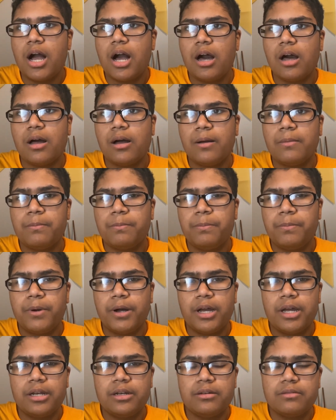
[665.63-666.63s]

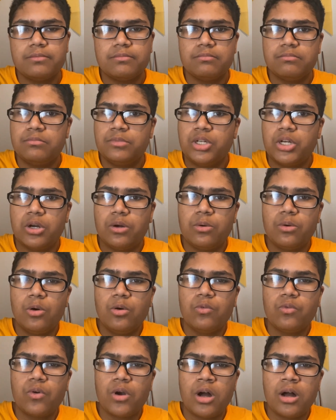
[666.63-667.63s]
but you know,
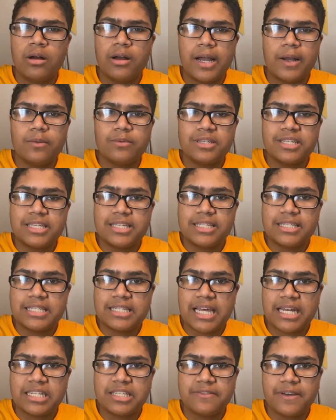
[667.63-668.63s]
overall, I was
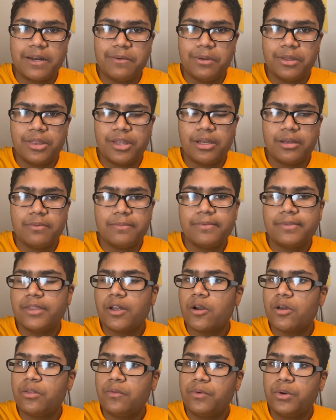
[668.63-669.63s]
satisfied with it.
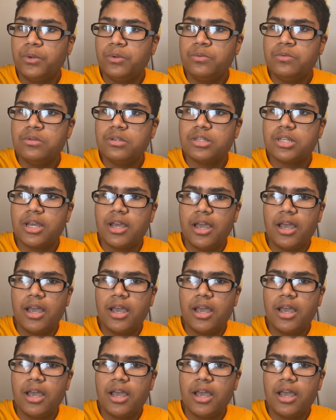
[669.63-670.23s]
There are the runes